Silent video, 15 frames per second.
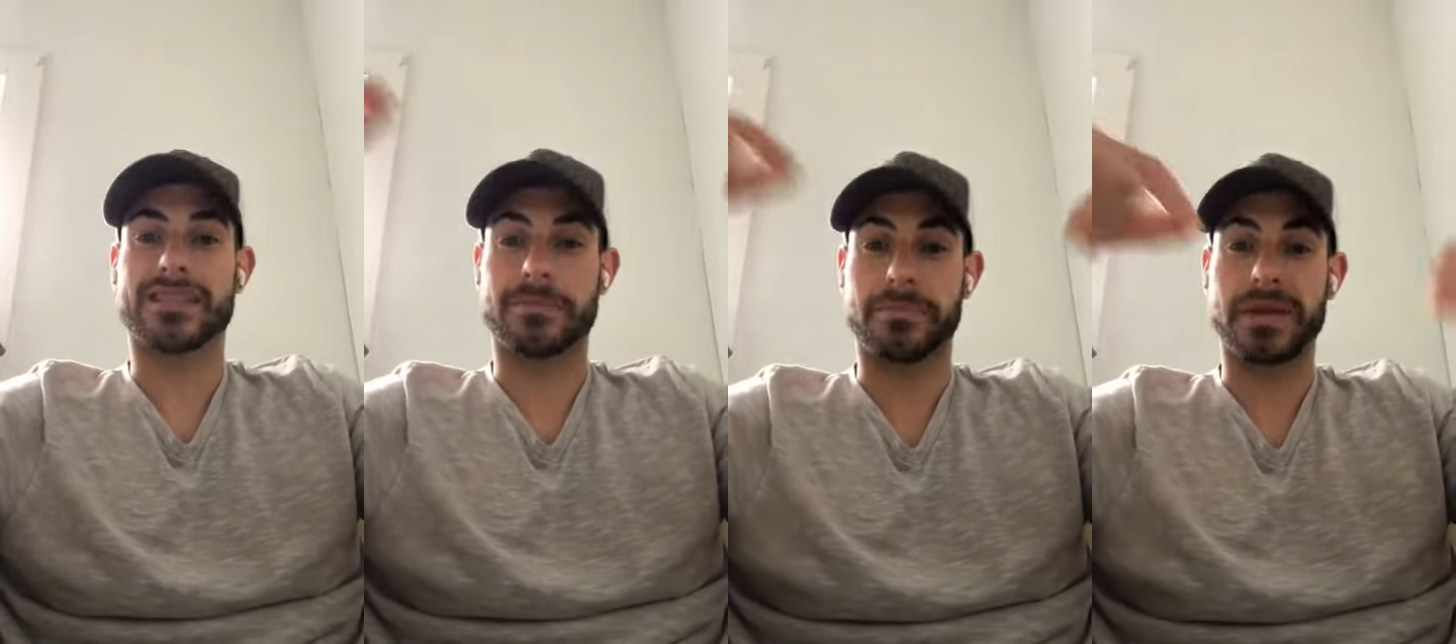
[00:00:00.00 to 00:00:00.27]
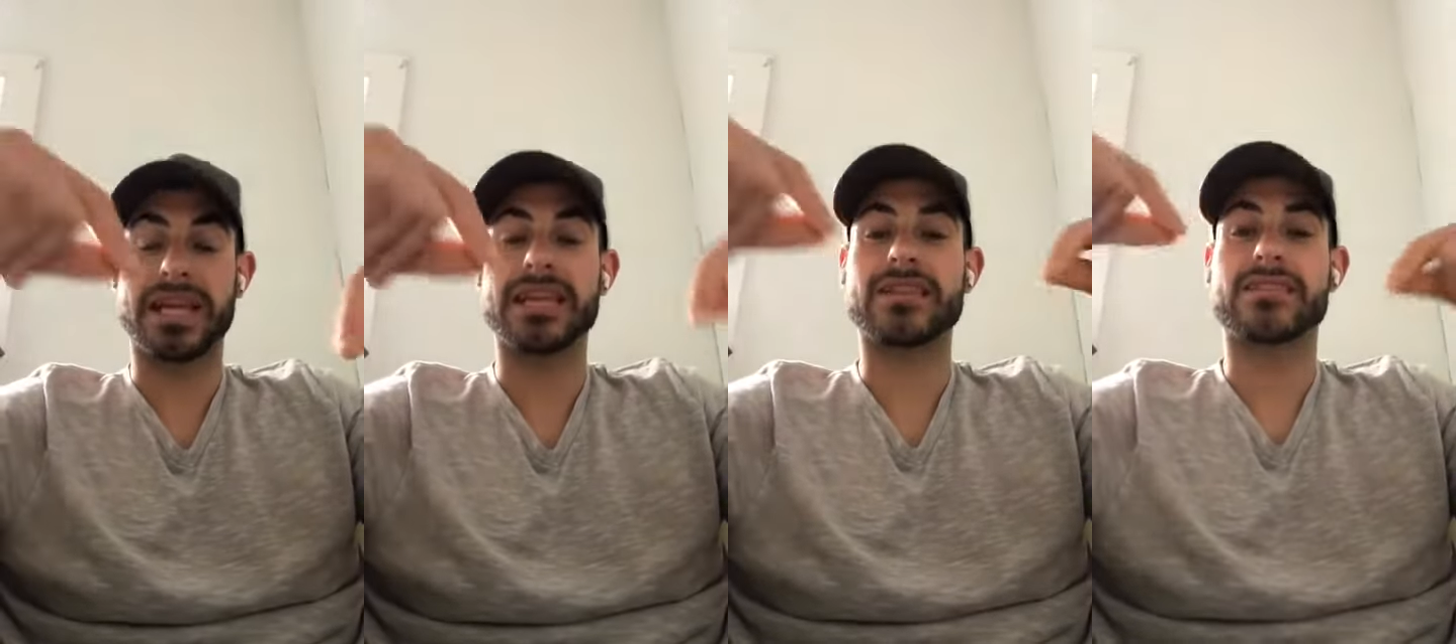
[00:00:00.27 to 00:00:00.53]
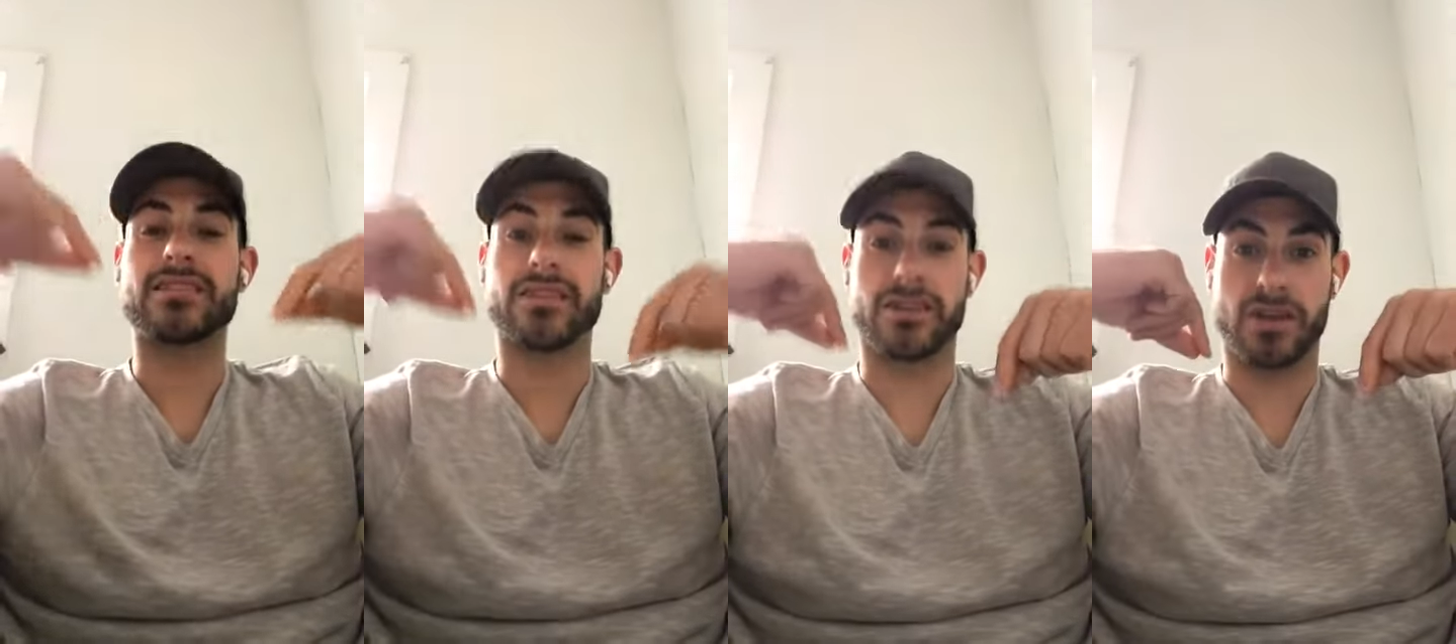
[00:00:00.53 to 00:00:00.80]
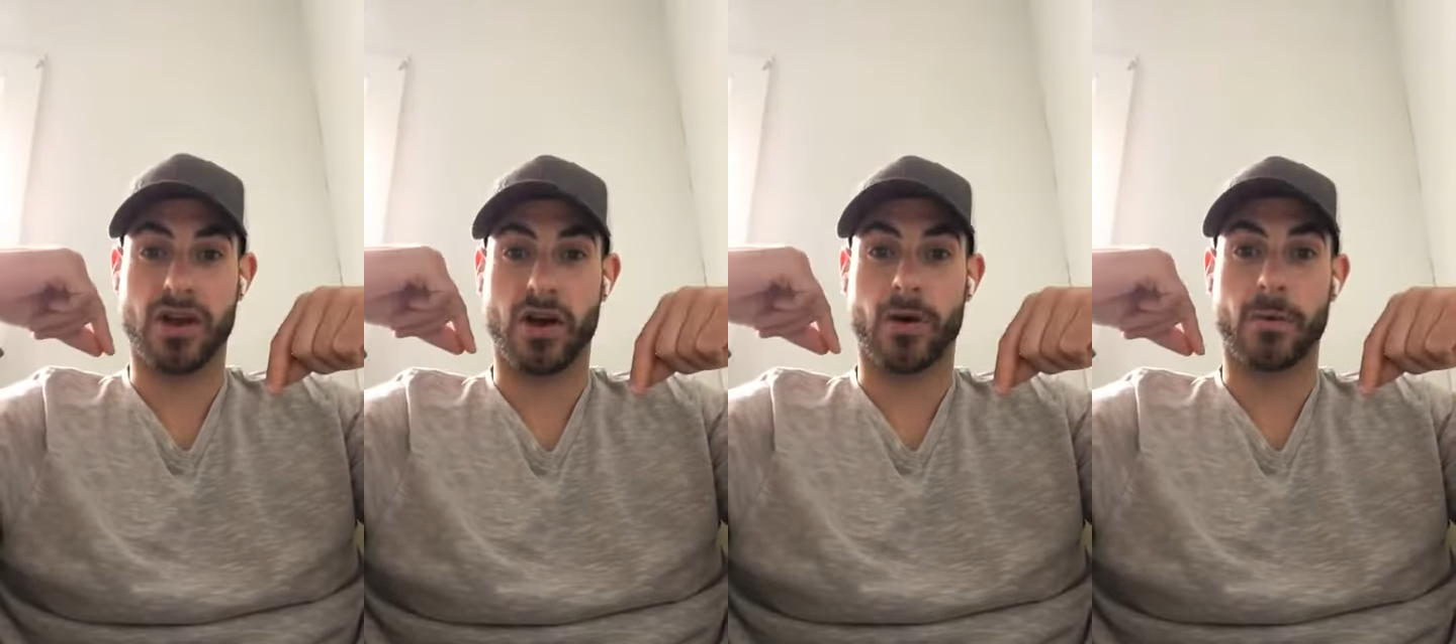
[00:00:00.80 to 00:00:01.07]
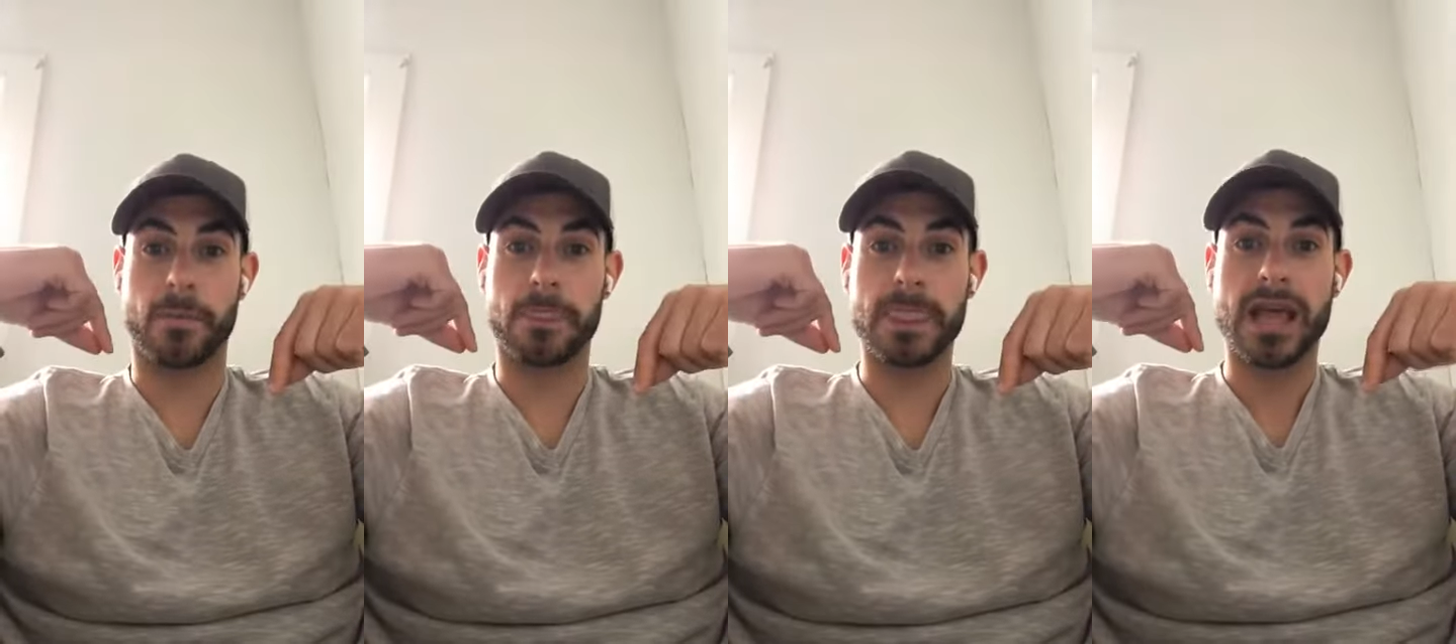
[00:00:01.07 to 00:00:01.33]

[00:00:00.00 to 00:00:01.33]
the peace to know